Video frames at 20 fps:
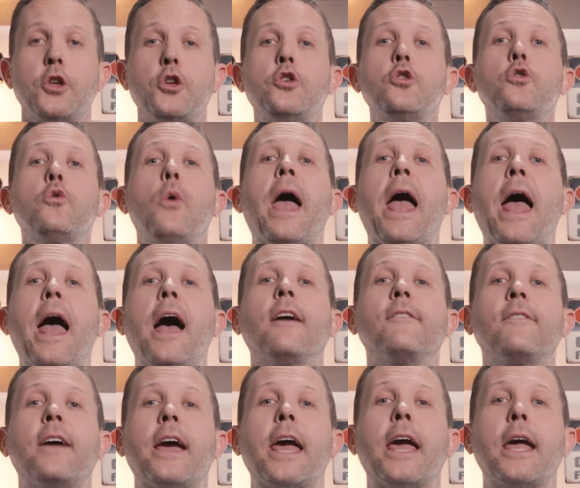You
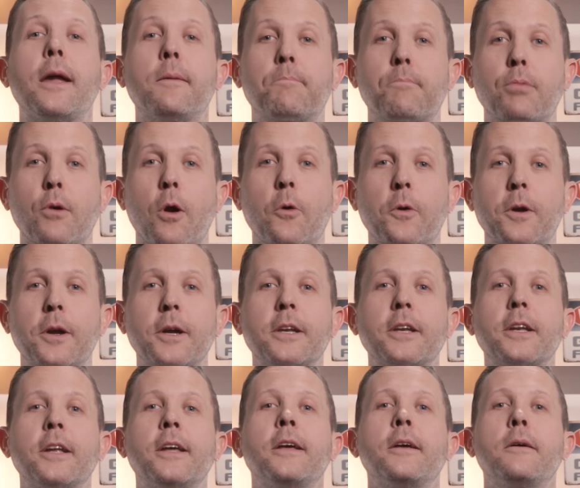have a
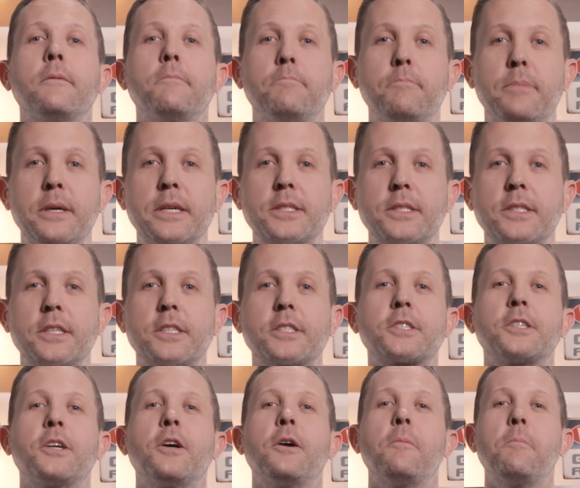broken
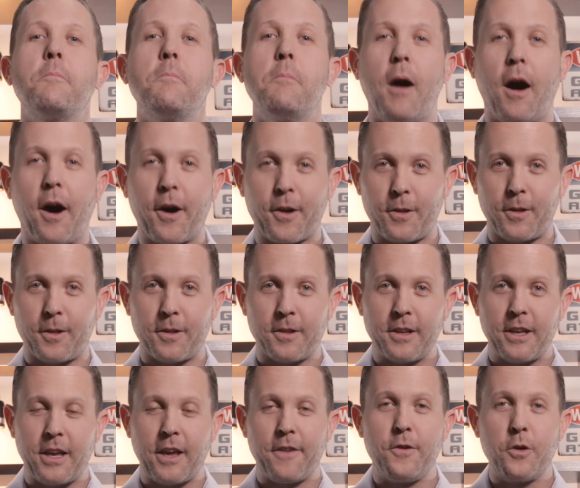business model
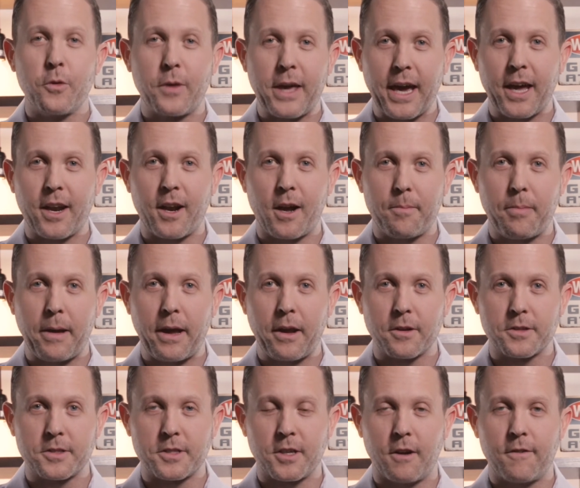if you cannot pay
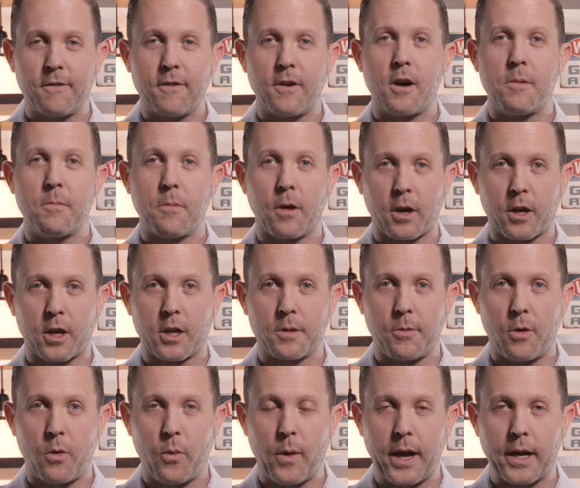yourself a
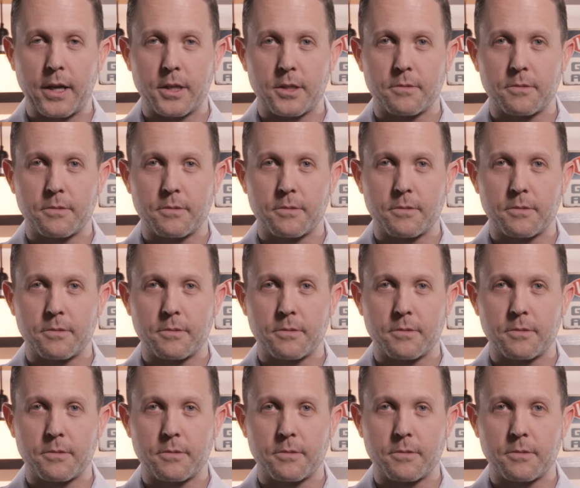marketable wage.